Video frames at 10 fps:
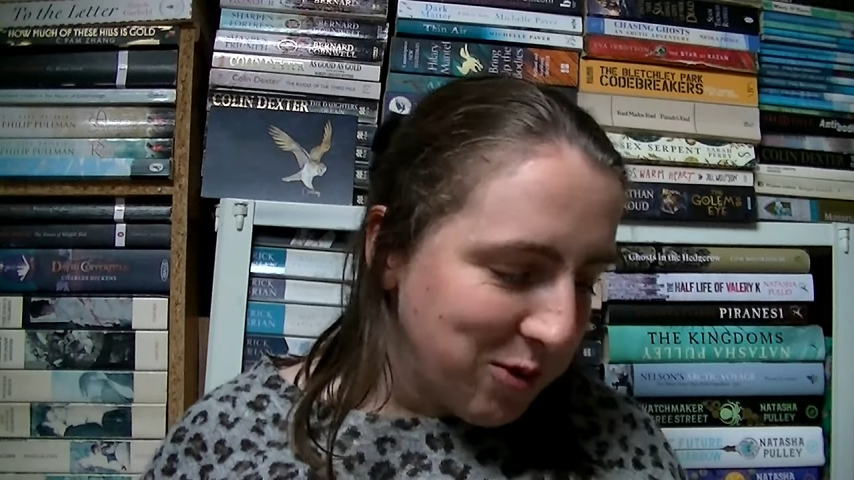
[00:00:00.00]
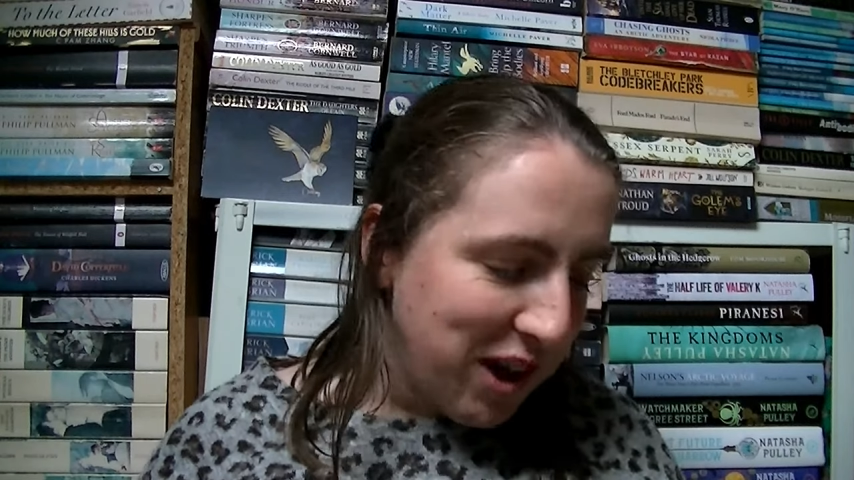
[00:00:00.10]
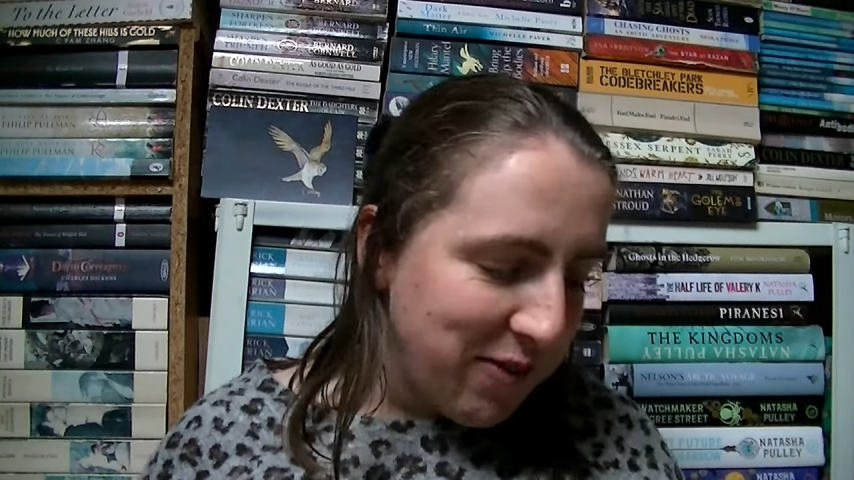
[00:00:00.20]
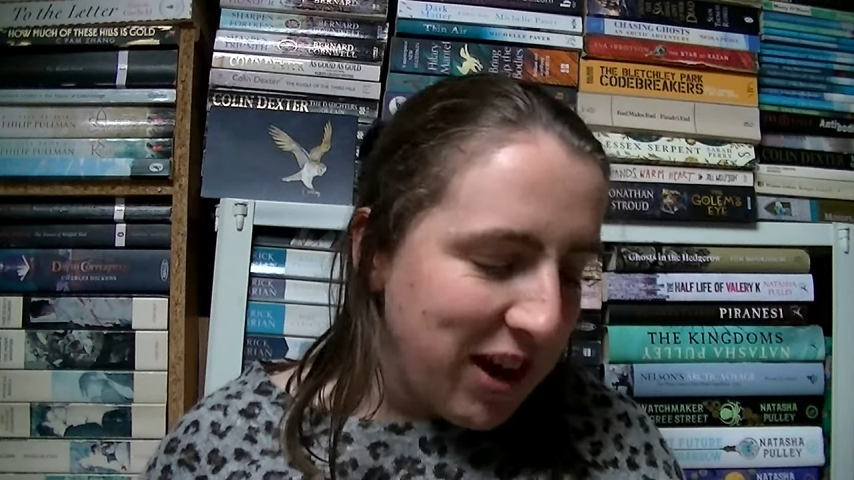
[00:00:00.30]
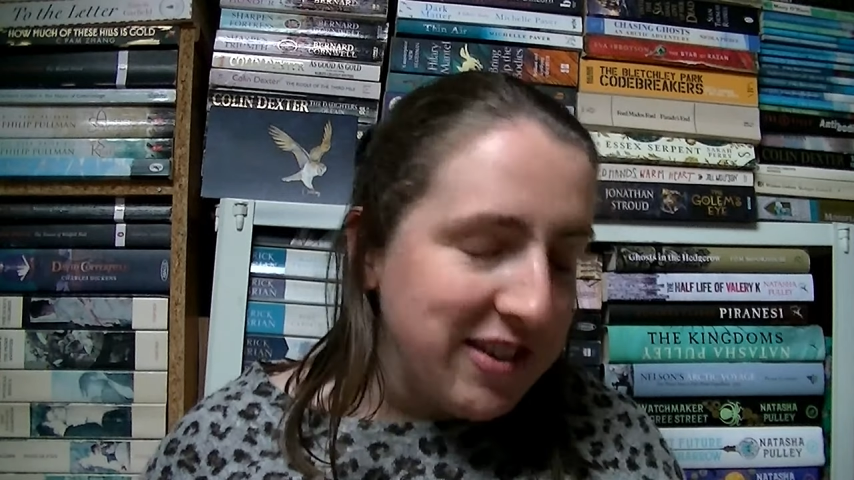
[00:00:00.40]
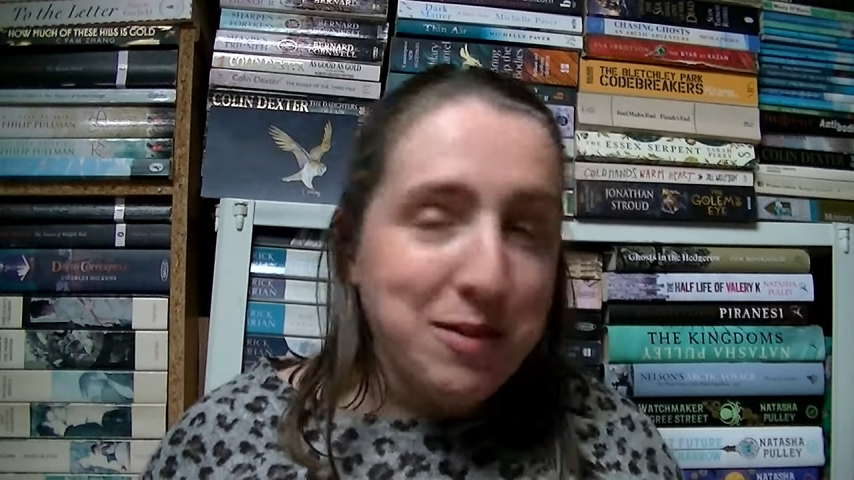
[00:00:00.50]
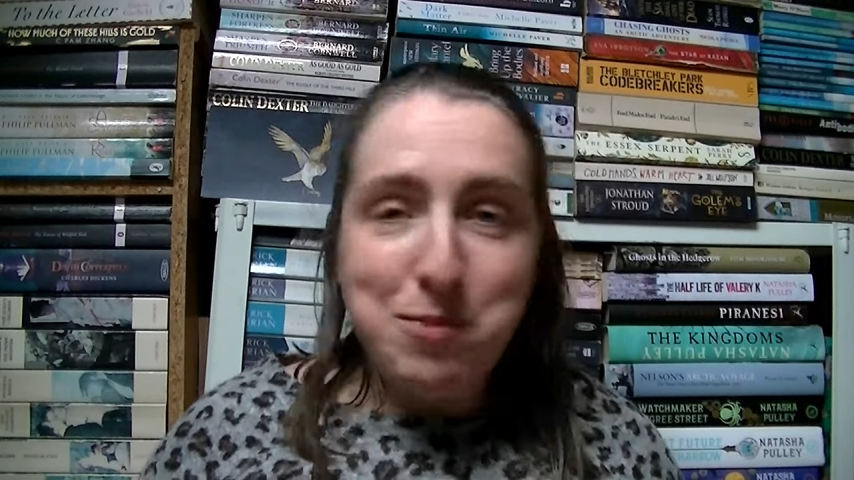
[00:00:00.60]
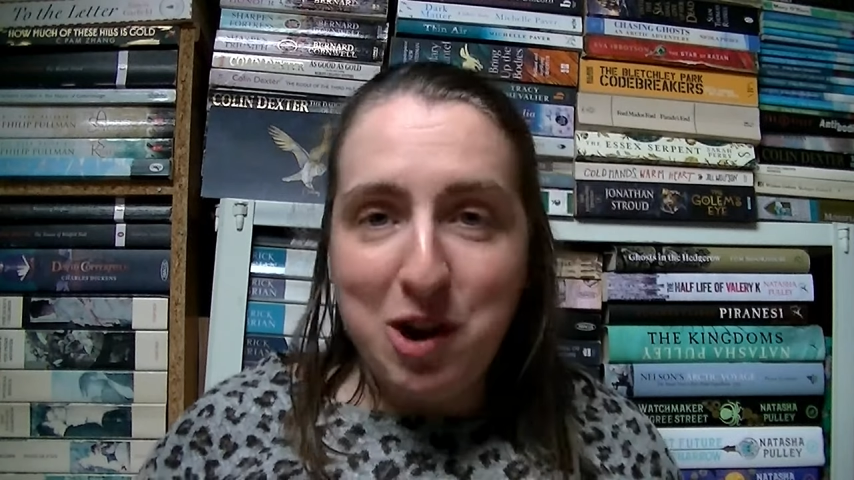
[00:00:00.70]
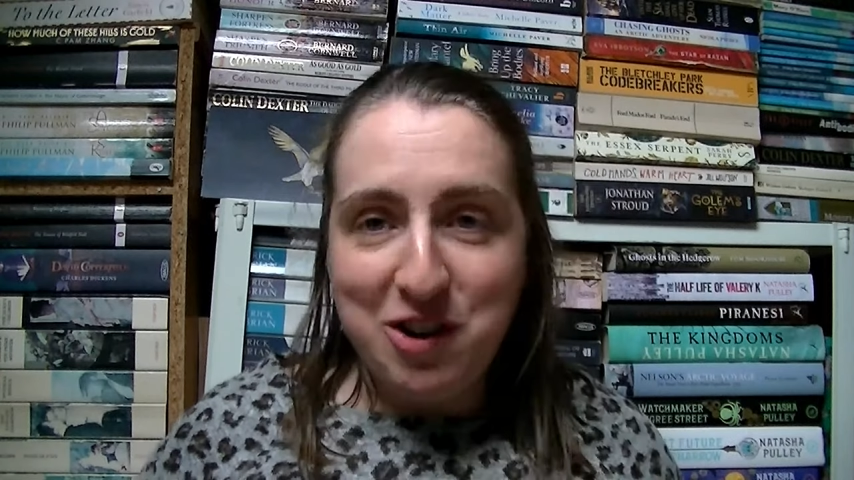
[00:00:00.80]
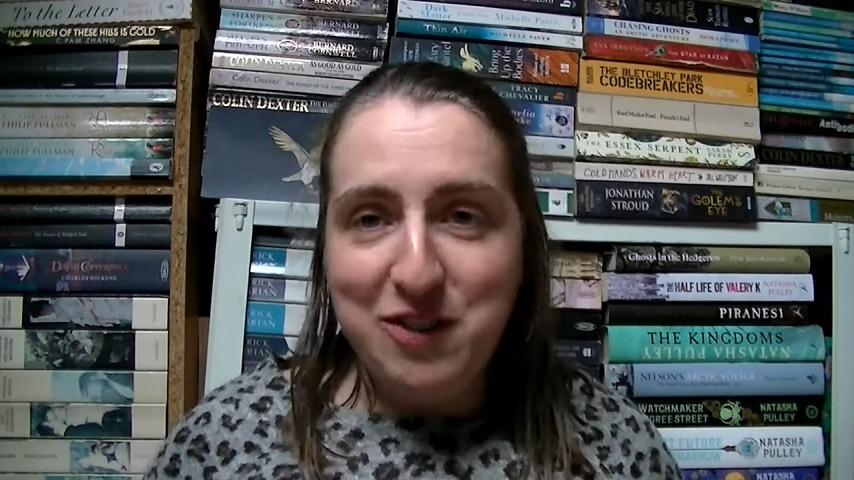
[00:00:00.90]
which I've had in
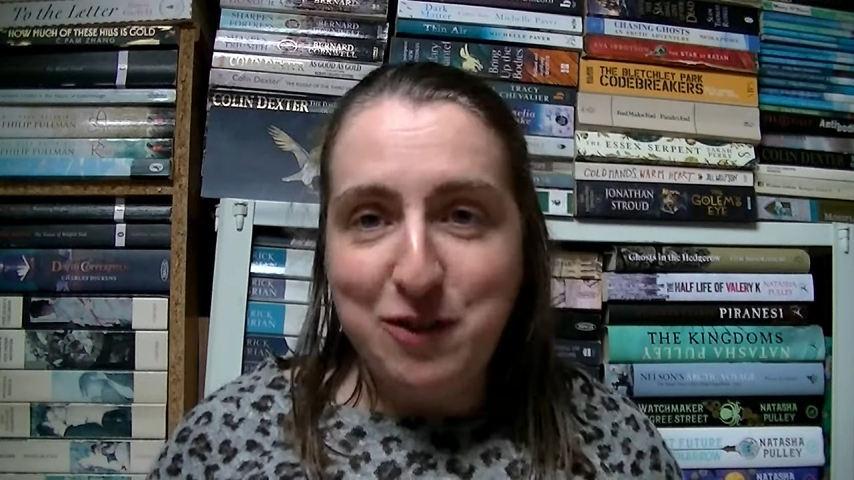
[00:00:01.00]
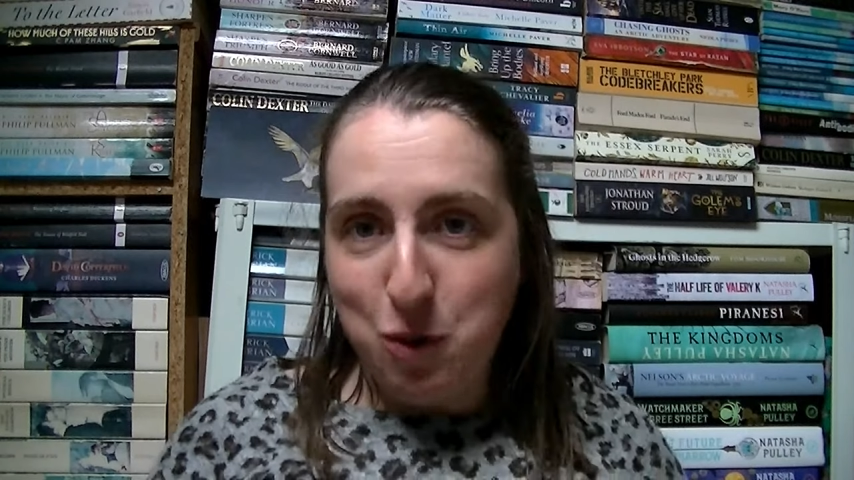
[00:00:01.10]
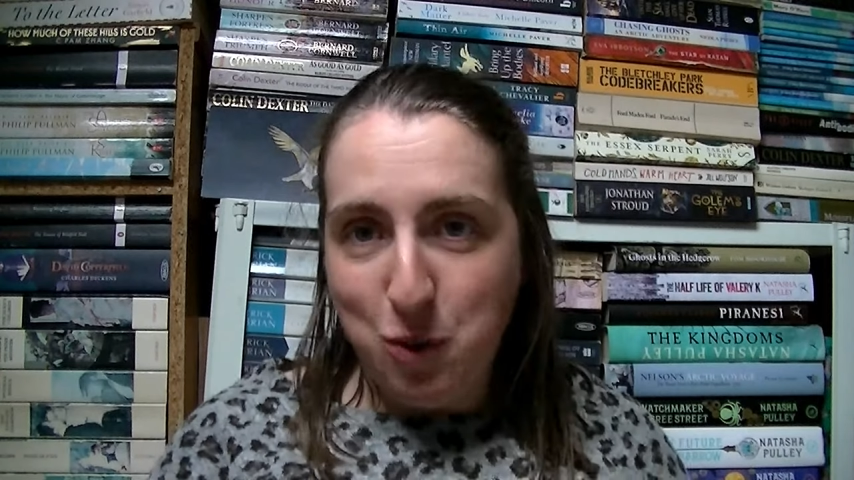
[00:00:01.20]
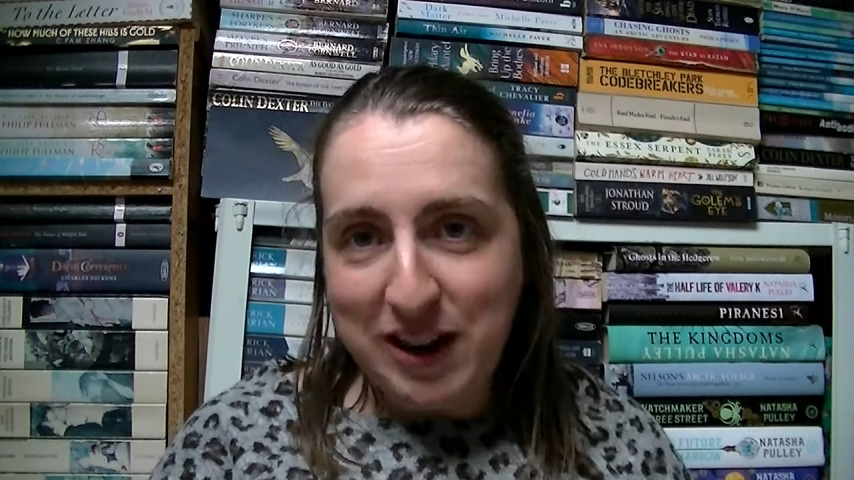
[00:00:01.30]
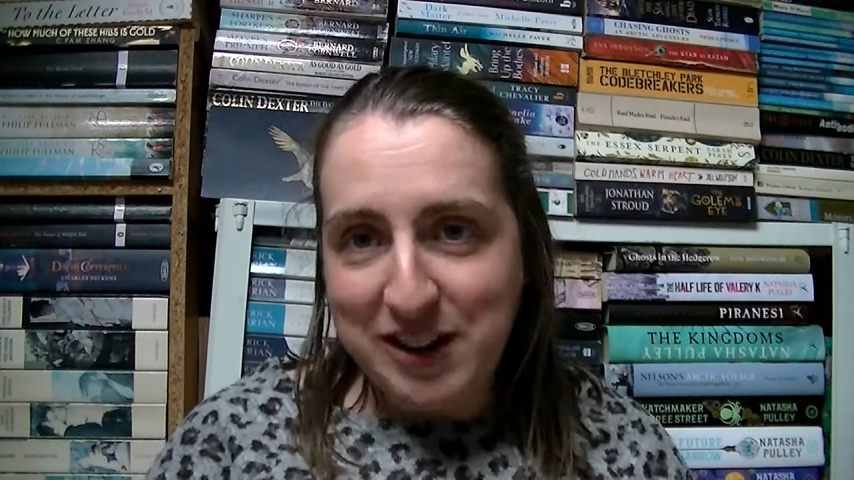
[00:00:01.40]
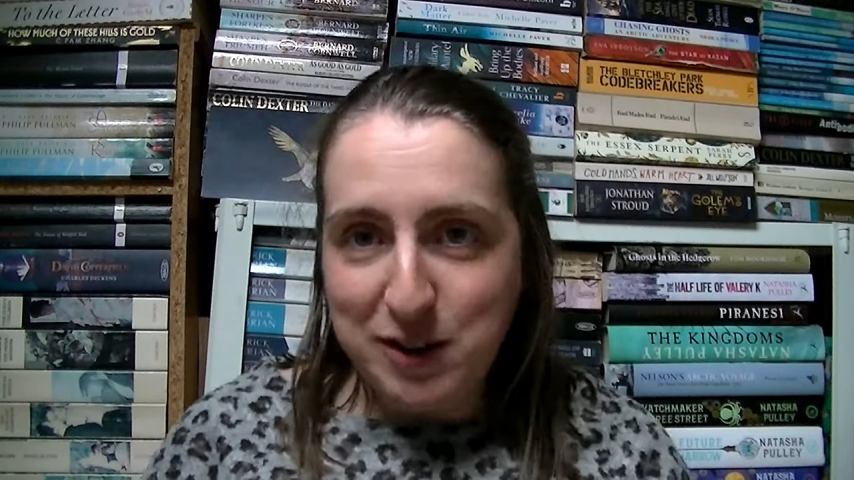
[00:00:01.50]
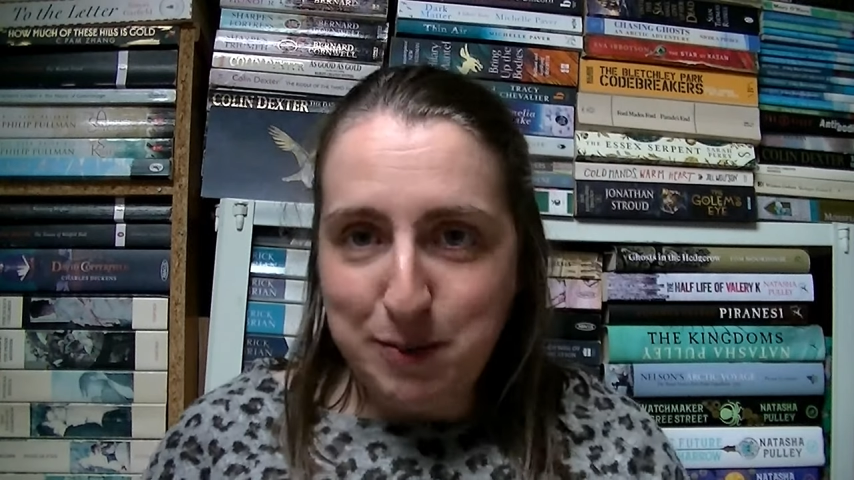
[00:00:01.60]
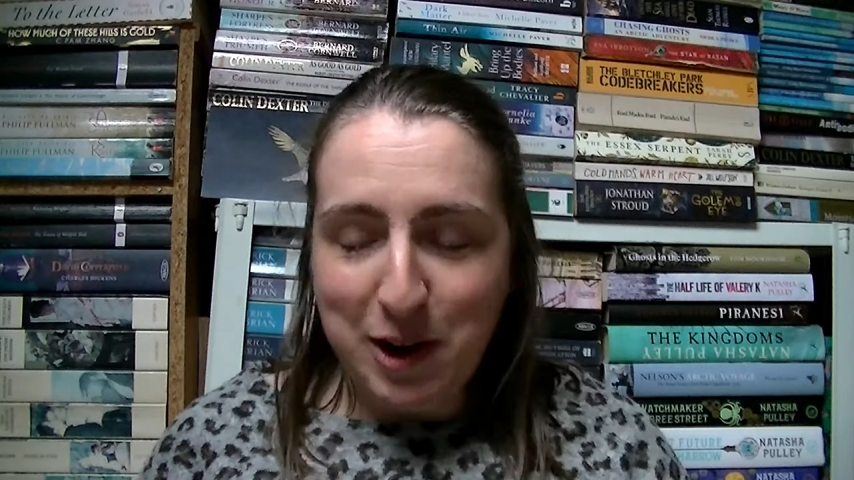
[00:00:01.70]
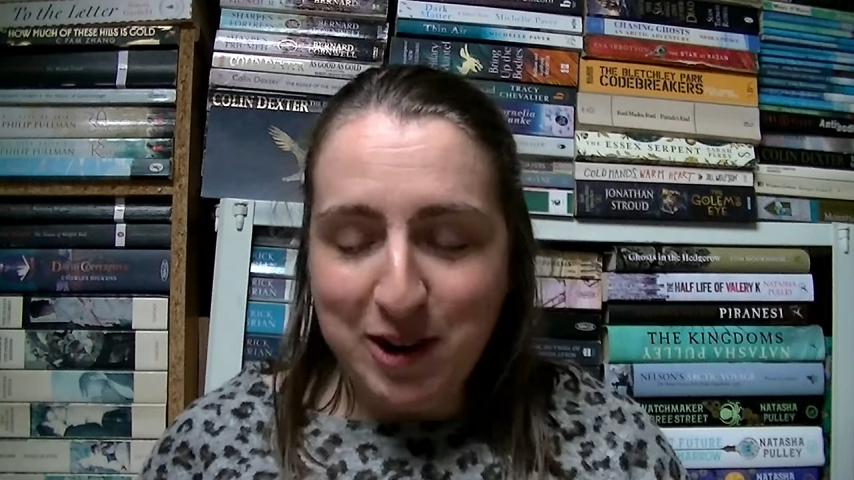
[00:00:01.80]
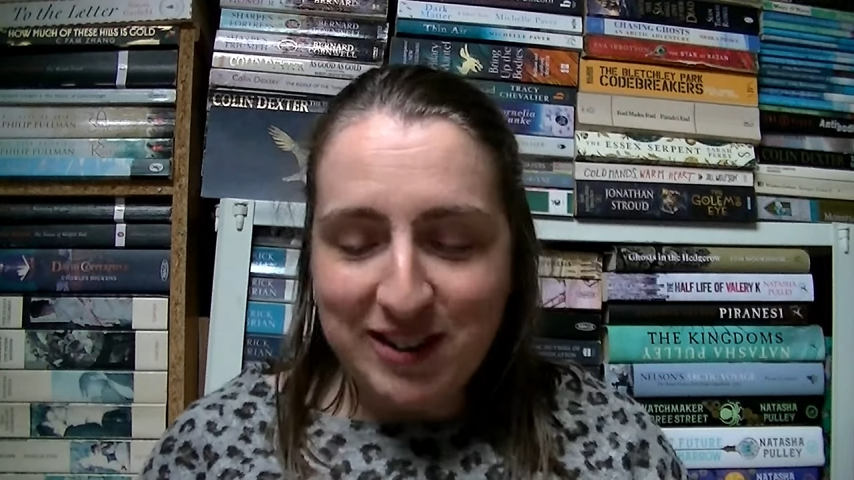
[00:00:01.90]
progress for a while, to
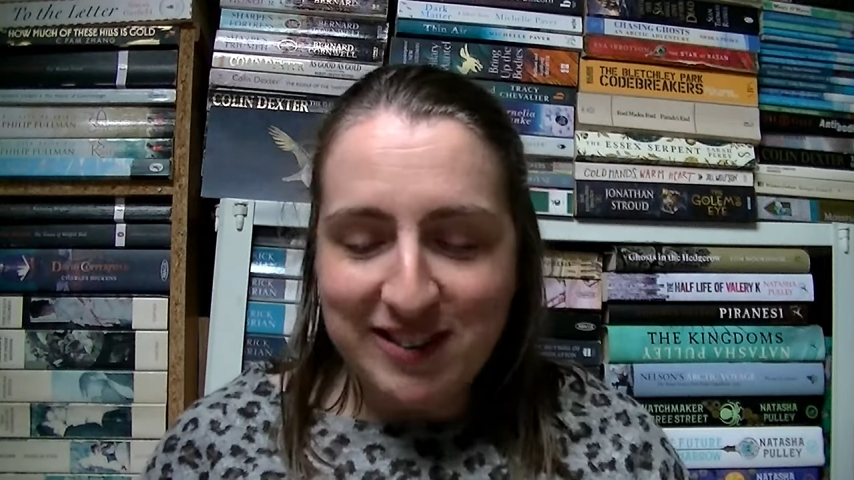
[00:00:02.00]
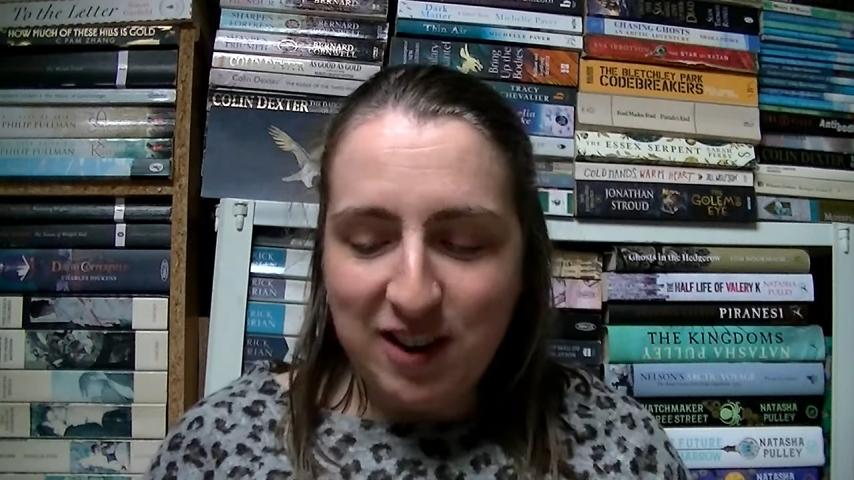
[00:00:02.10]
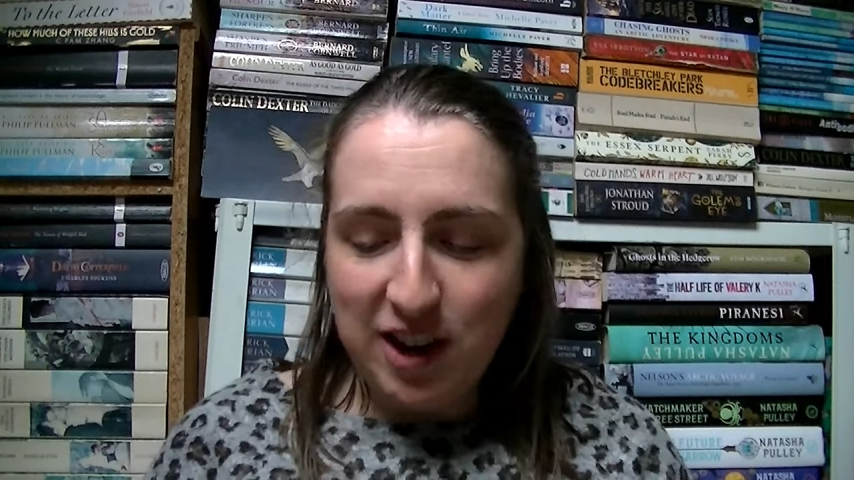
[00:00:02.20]
be honest,